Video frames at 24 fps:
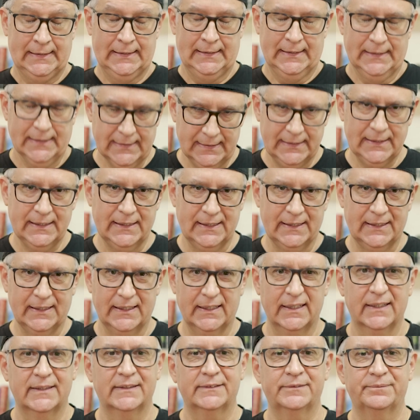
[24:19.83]

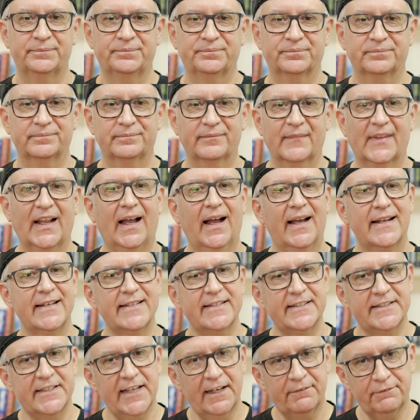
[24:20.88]
I
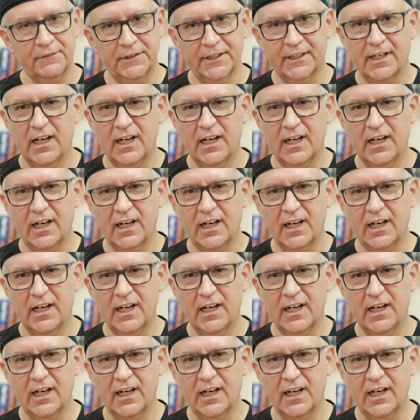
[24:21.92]
definitely